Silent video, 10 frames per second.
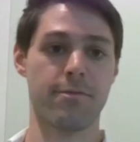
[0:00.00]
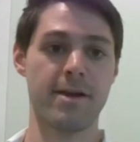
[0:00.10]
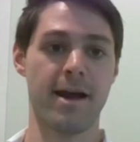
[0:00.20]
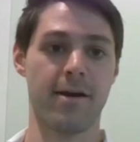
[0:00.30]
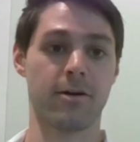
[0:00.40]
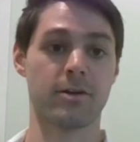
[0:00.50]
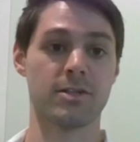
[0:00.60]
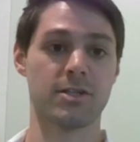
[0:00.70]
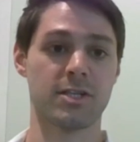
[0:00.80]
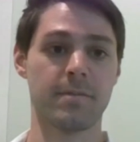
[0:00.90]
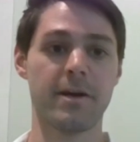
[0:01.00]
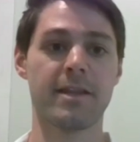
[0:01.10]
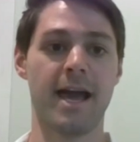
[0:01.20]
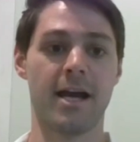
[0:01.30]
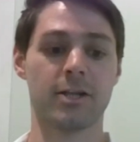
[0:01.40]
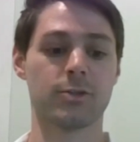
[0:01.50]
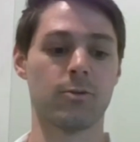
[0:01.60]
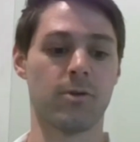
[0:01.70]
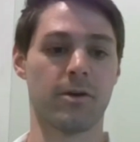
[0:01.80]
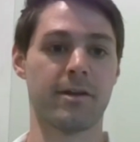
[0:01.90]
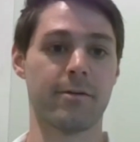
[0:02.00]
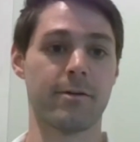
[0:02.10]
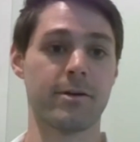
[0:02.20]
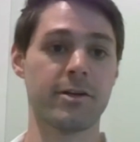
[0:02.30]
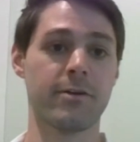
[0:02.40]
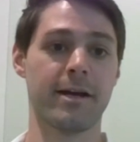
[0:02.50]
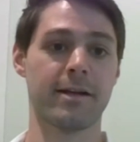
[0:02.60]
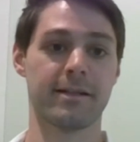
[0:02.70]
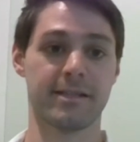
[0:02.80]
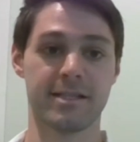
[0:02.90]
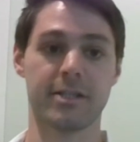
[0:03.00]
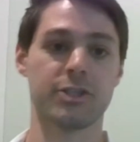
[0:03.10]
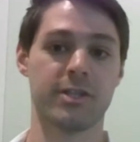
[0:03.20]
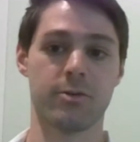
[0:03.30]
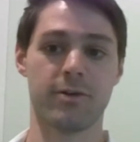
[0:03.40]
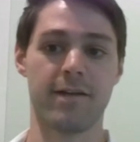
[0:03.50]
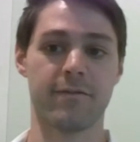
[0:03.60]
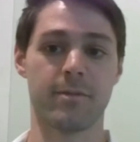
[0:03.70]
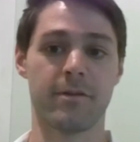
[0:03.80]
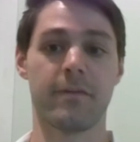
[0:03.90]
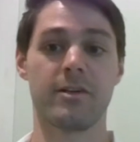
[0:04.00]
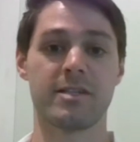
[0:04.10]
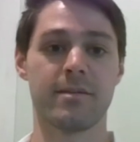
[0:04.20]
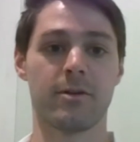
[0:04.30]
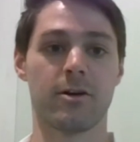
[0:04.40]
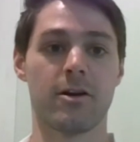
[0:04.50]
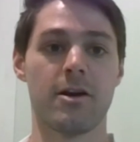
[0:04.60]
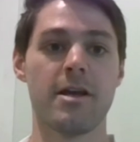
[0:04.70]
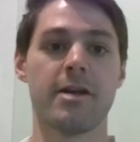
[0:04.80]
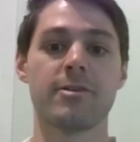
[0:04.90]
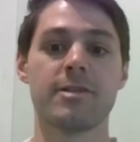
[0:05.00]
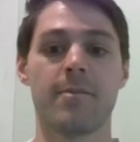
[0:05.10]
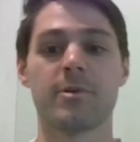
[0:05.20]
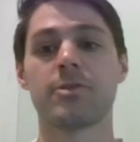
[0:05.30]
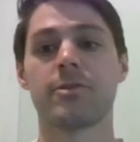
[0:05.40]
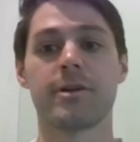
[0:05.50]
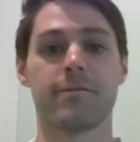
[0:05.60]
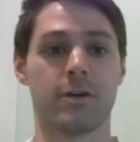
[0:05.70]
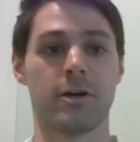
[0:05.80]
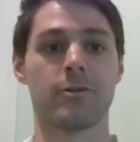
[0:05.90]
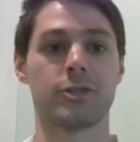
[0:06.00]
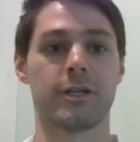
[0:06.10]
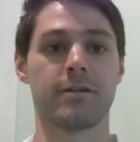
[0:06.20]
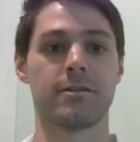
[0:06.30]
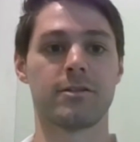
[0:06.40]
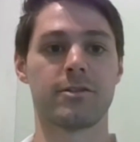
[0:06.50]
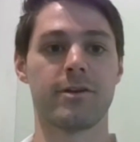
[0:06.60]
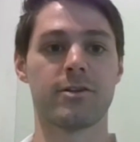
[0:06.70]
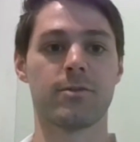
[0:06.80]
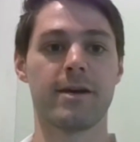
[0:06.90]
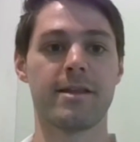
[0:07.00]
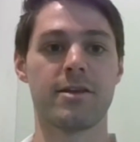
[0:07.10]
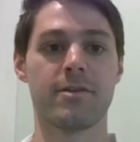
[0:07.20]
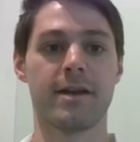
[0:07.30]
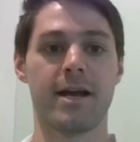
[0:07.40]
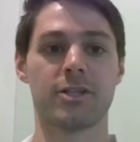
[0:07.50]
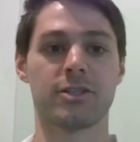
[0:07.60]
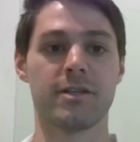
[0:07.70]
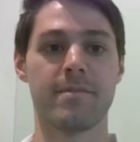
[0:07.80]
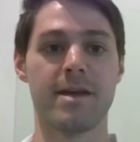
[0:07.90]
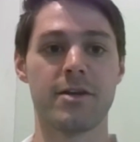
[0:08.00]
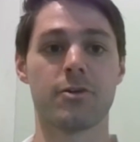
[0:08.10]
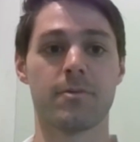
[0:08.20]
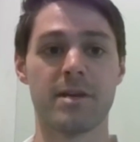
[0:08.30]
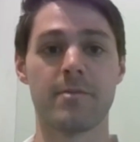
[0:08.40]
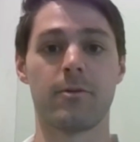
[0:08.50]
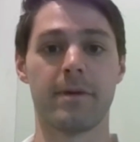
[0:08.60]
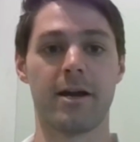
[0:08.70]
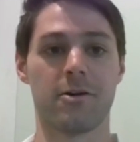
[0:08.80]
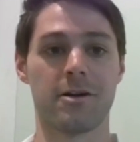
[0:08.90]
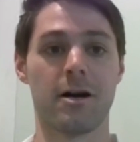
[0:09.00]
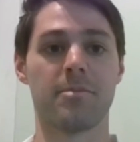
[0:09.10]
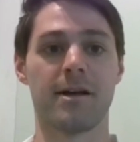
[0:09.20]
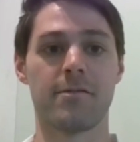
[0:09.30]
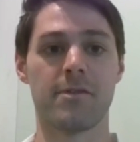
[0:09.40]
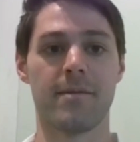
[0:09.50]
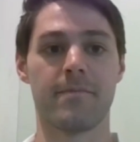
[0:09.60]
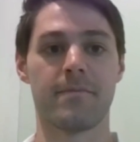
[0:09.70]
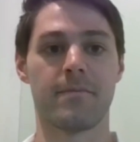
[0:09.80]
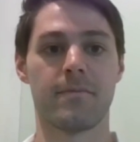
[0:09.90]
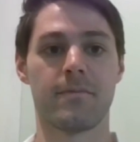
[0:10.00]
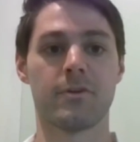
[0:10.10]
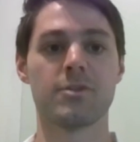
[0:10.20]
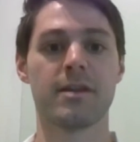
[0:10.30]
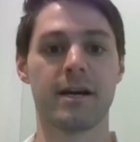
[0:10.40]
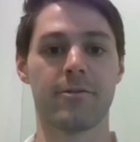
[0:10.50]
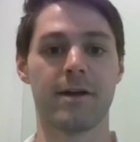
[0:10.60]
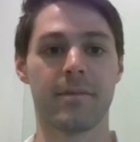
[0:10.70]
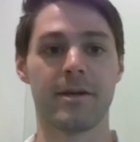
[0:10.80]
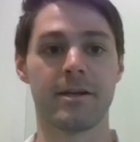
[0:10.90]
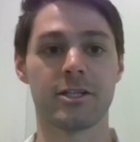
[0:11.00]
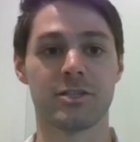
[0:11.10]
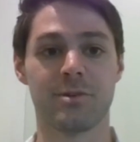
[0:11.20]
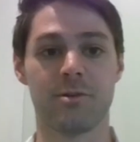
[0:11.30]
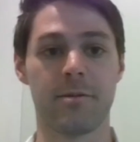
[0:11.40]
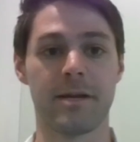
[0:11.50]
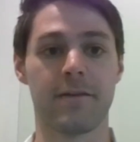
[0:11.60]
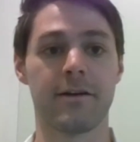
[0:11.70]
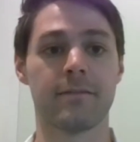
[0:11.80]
3 hours, despite the actual work they were doing, like the sections they were drafting being very similar. Here's an opportunity for coaching. So here's a way that you can actually make your people better and up level them. Those are the kind of recommendations we wanted to give.